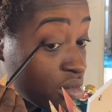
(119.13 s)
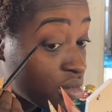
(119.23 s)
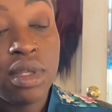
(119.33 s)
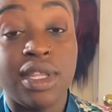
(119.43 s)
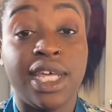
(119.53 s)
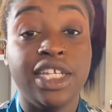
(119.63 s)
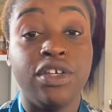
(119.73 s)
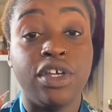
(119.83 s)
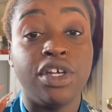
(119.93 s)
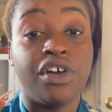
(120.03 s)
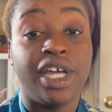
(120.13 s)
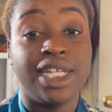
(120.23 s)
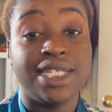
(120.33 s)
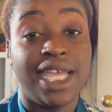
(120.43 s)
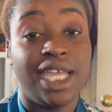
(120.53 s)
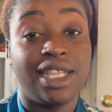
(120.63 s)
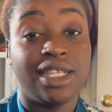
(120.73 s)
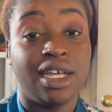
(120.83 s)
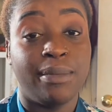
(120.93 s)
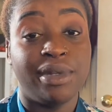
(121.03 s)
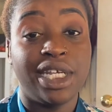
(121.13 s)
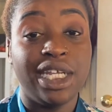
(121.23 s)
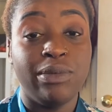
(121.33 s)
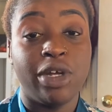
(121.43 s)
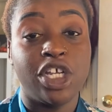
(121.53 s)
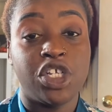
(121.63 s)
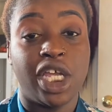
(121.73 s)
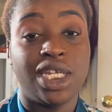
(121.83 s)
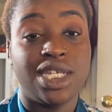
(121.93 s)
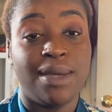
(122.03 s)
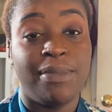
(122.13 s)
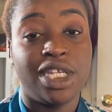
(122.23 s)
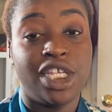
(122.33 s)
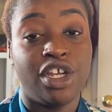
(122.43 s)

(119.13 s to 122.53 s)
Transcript: Then you can go ahead and take the blending brush and dip into your